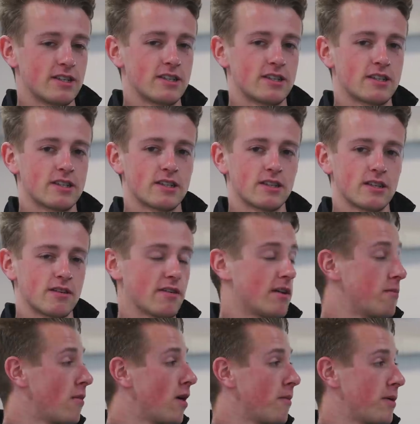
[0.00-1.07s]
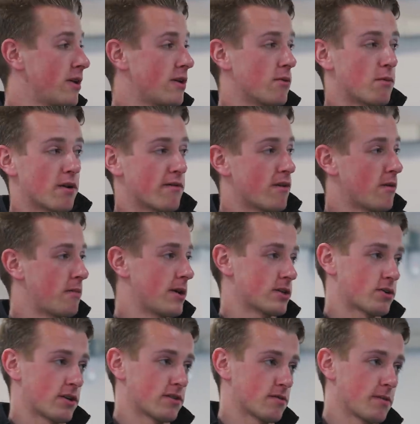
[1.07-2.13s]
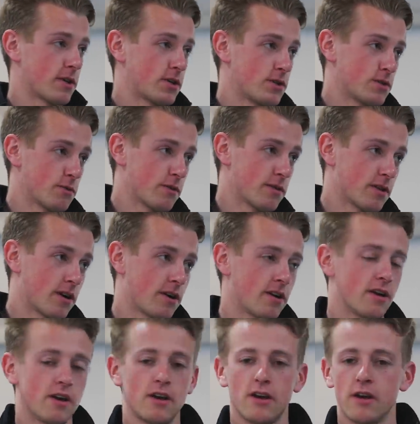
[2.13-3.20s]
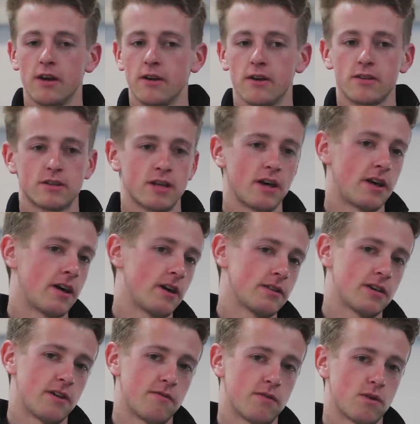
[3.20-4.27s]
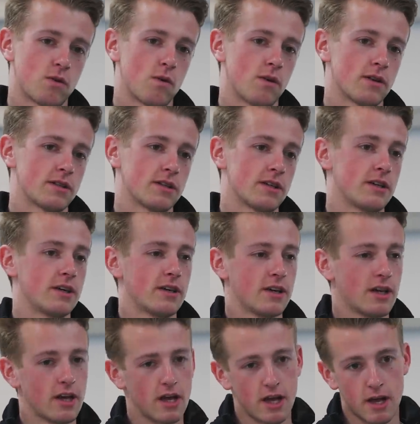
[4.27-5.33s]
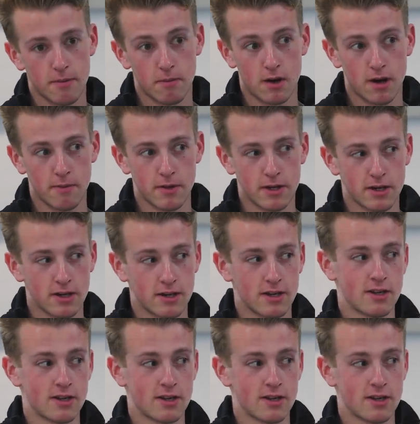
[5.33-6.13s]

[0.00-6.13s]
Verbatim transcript: is, in my opinion, one of our best transformations that we've done. Yeah. 10 out of 10 for quality in my opinion.